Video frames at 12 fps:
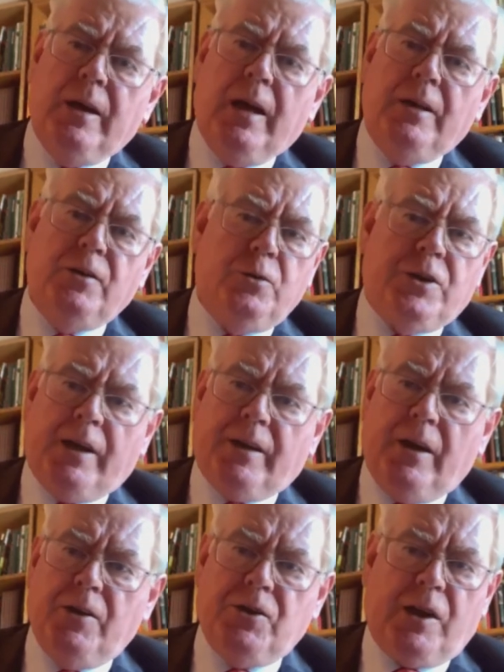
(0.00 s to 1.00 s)
new
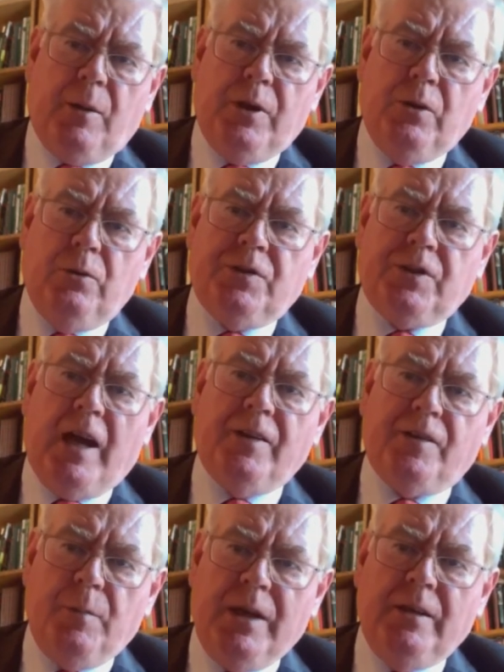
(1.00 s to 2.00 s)
technology can be used
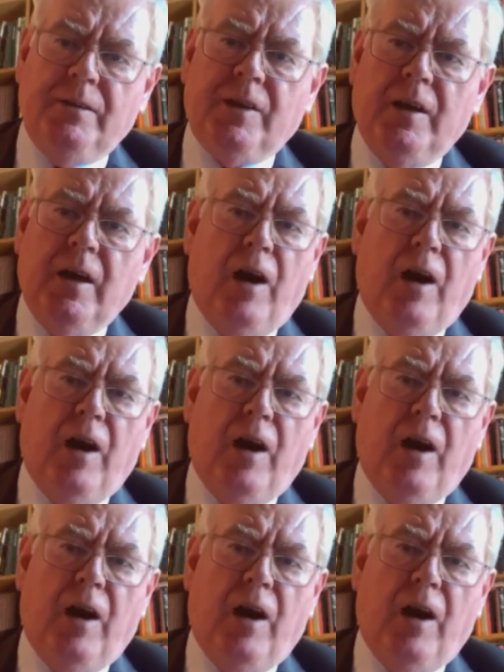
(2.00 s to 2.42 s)
as a means